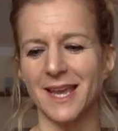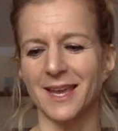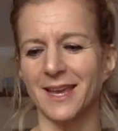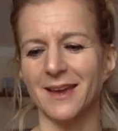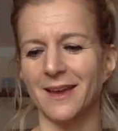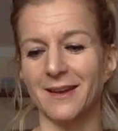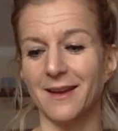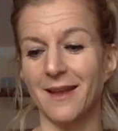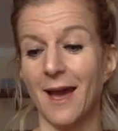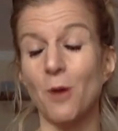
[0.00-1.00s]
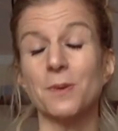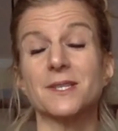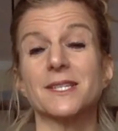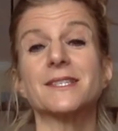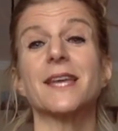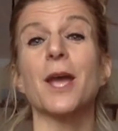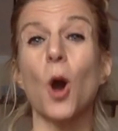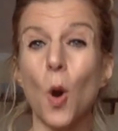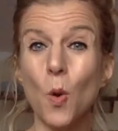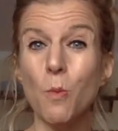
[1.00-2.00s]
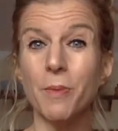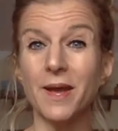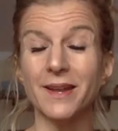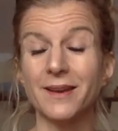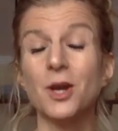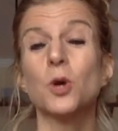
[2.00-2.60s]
it could help us to stay open